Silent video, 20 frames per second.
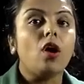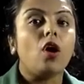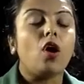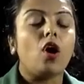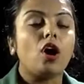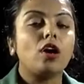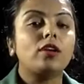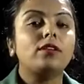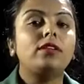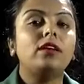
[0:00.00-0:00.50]

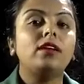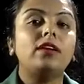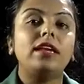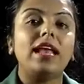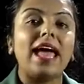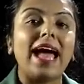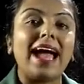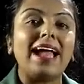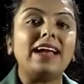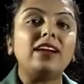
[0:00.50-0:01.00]
or the
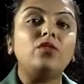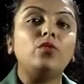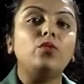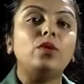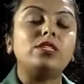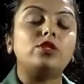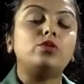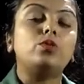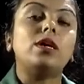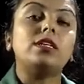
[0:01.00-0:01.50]
land
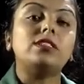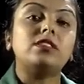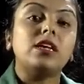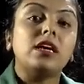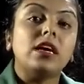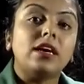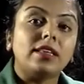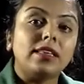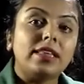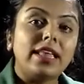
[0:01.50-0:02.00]
which was
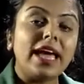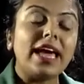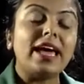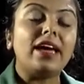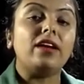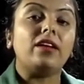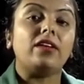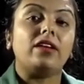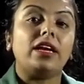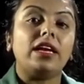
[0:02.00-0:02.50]

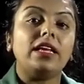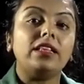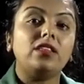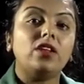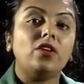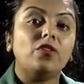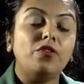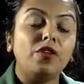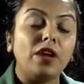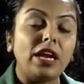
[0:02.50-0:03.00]
there in
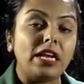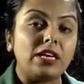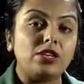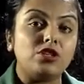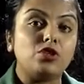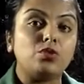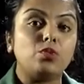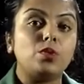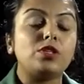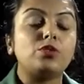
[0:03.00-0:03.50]
the
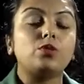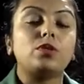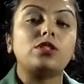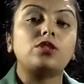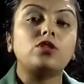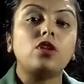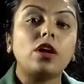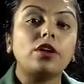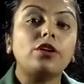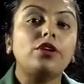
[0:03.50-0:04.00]
village, which was
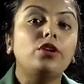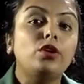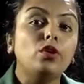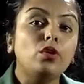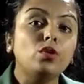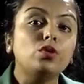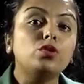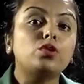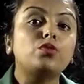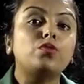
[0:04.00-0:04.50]
not
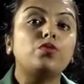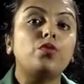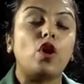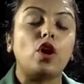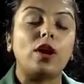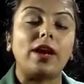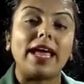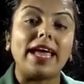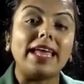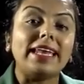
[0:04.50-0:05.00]
used
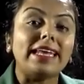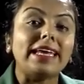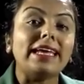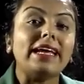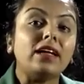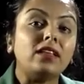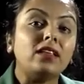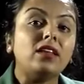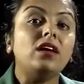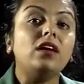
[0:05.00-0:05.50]
for any
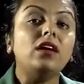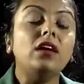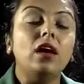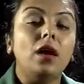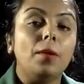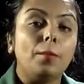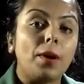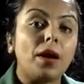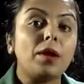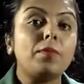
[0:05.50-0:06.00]
other
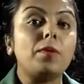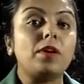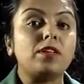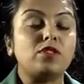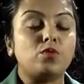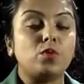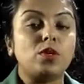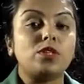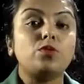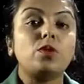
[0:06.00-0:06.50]

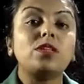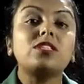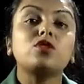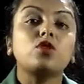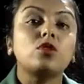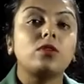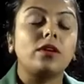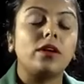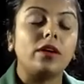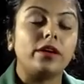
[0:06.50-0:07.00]
purpose, which was
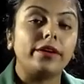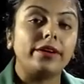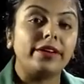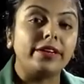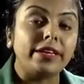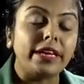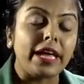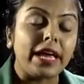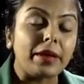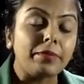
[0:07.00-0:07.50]

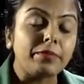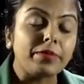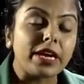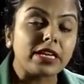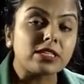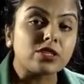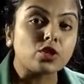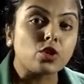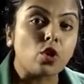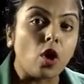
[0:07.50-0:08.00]
named
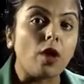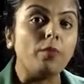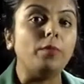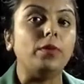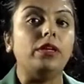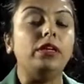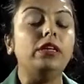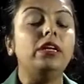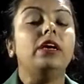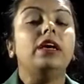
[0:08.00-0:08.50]
as
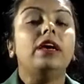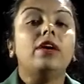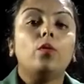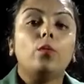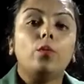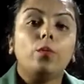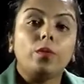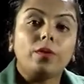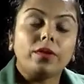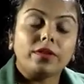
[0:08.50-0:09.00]
common.
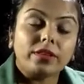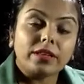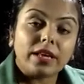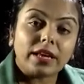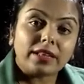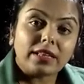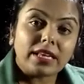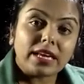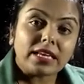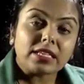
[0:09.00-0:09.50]

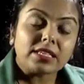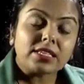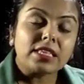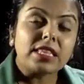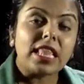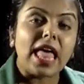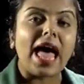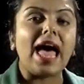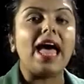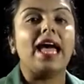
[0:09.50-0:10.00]
These
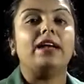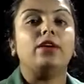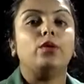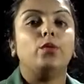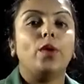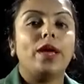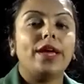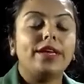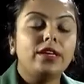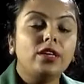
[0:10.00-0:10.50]
land
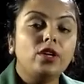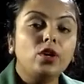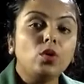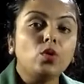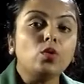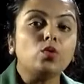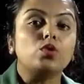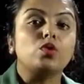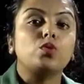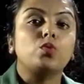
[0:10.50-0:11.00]
were
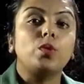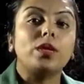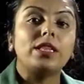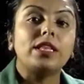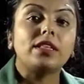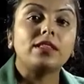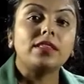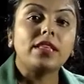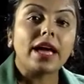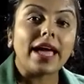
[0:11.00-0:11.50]
used
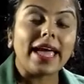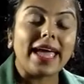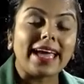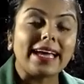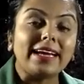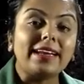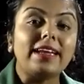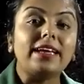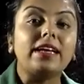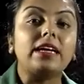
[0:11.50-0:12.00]
within the
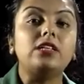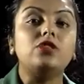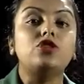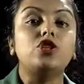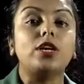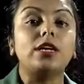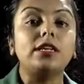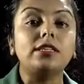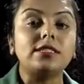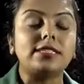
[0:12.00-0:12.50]

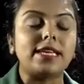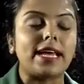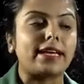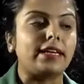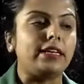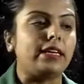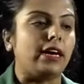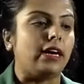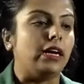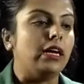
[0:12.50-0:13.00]
agricultural
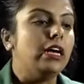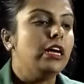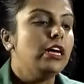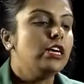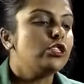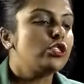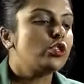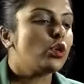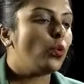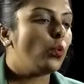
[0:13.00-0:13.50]
sector.
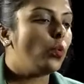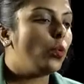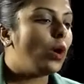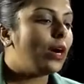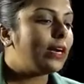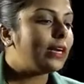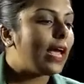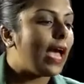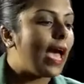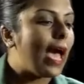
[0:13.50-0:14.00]
So
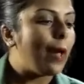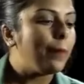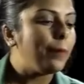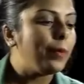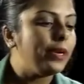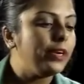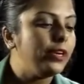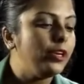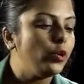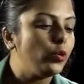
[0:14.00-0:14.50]
what
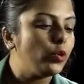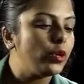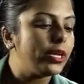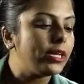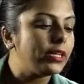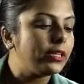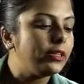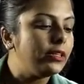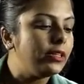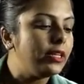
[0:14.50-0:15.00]
happened
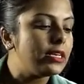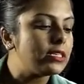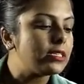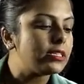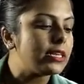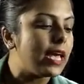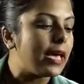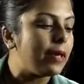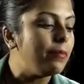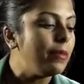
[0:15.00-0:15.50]
during this
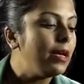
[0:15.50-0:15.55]
time?